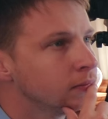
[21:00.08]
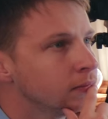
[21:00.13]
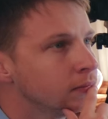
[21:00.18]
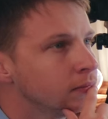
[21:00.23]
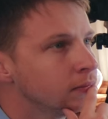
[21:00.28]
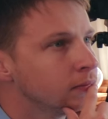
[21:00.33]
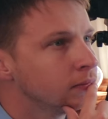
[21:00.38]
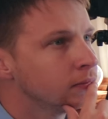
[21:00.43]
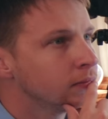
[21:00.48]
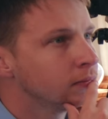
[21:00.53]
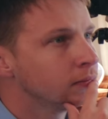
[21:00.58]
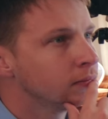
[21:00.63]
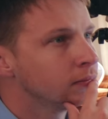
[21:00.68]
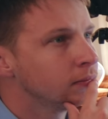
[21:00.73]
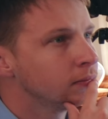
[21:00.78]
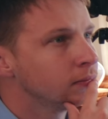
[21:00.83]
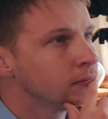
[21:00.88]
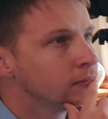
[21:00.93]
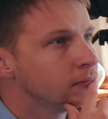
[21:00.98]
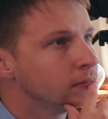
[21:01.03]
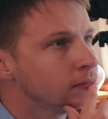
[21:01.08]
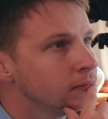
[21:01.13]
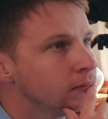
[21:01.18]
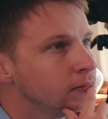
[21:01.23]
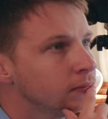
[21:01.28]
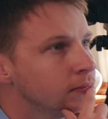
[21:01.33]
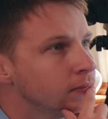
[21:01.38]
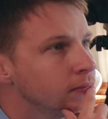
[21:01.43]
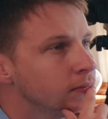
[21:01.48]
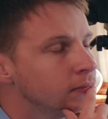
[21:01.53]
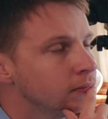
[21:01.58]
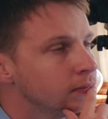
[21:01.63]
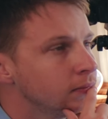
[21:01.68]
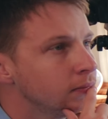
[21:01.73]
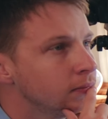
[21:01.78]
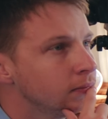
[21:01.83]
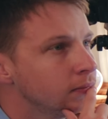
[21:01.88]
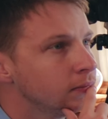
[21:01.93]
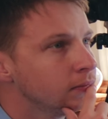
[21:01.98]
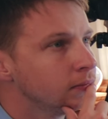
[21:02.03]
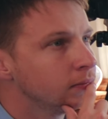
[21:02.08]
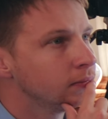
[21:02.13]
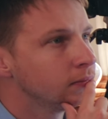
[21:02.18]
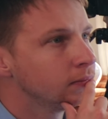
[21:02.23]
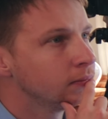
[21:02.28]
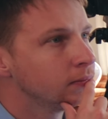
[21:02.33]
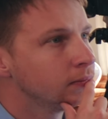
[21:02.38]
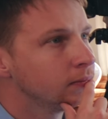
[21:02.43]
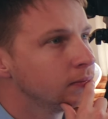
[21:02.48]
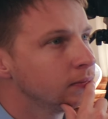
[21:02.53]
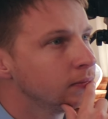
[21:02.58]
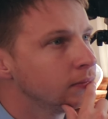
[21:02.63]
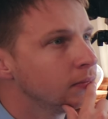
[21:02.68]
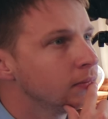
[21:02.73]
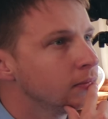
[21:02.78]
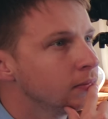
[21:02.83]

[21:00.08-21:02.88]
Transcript: This person isn't speaking.